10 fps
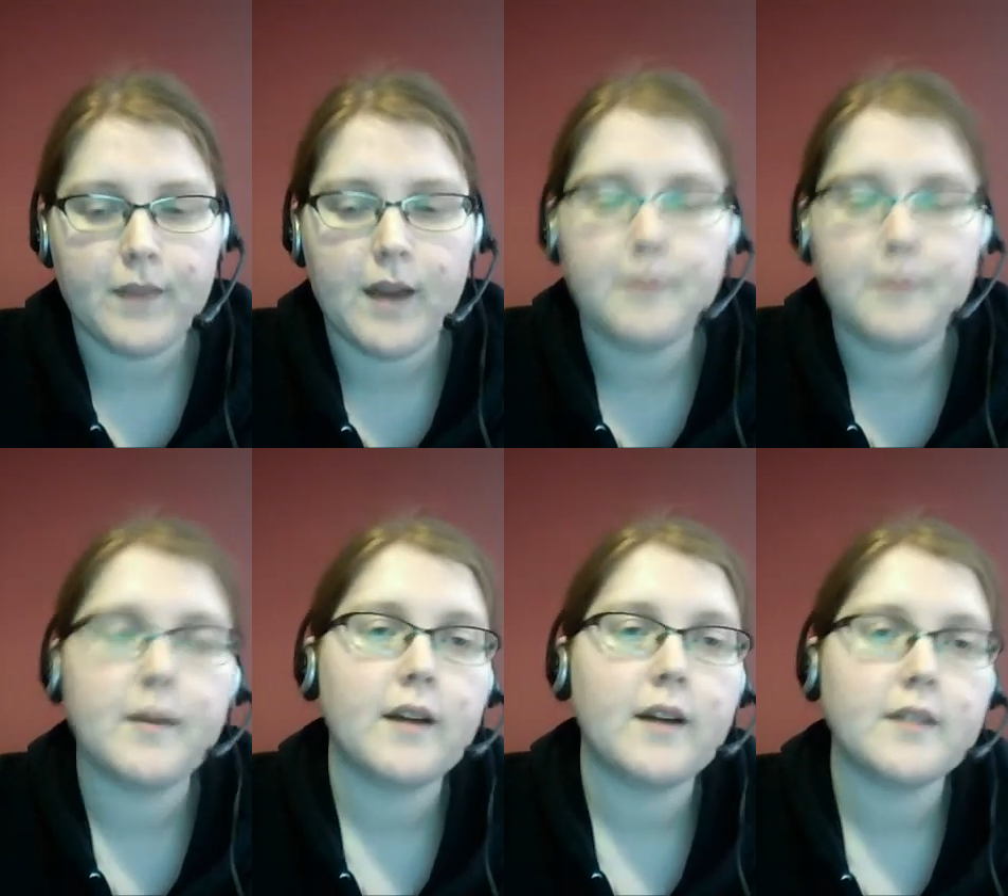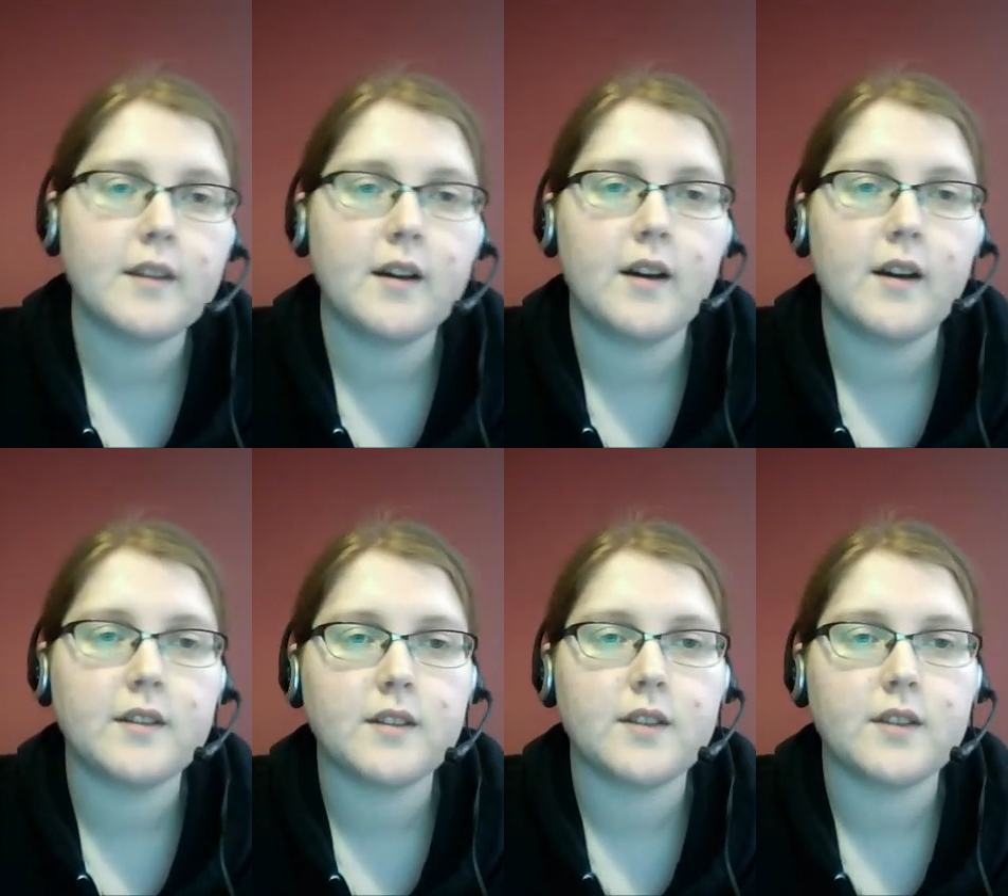I was going to
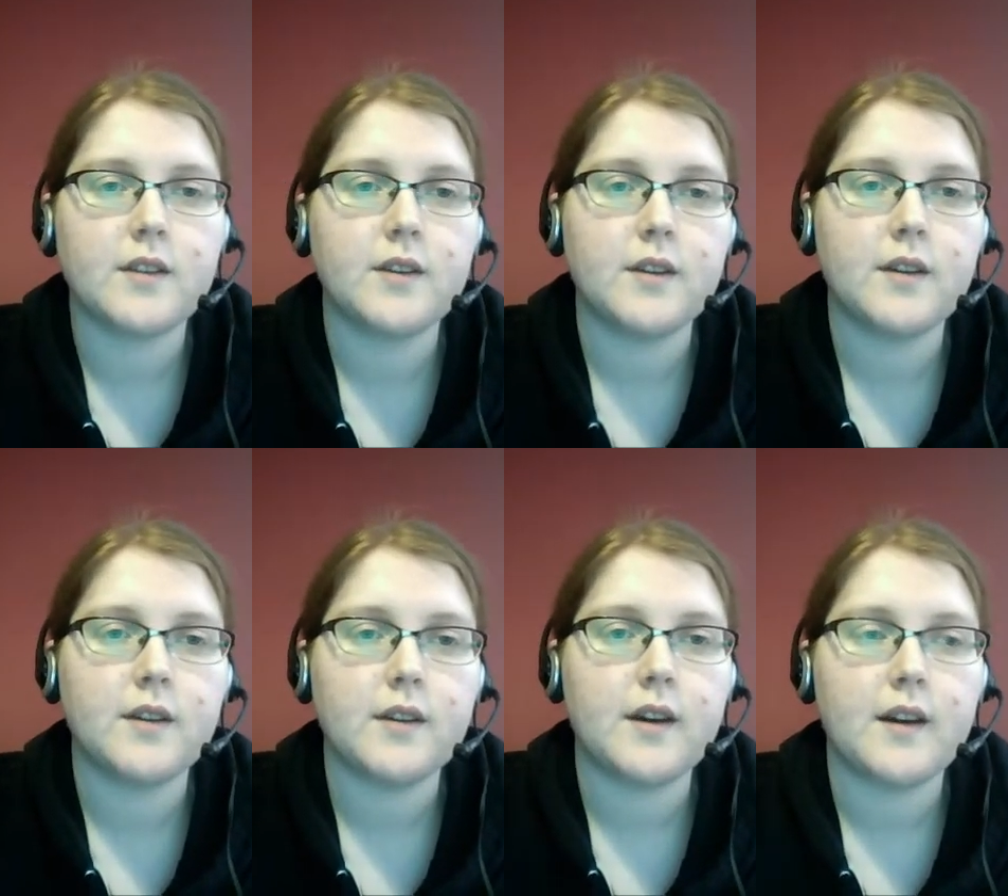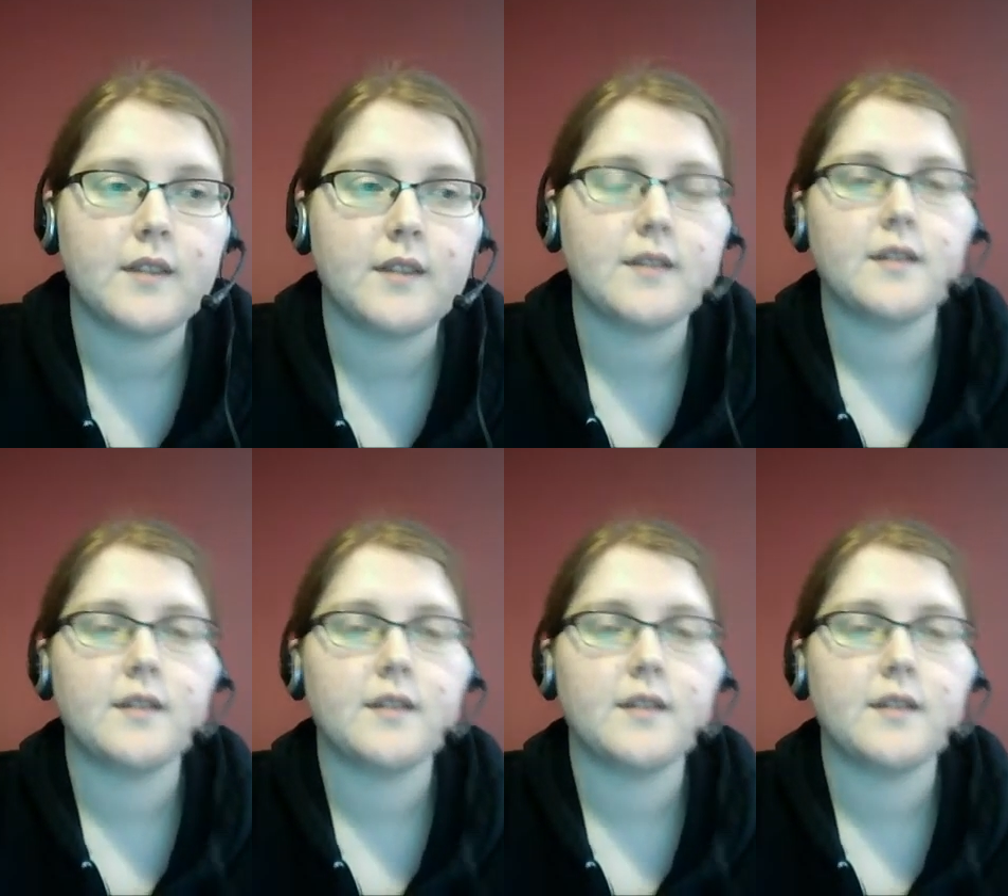ask you guys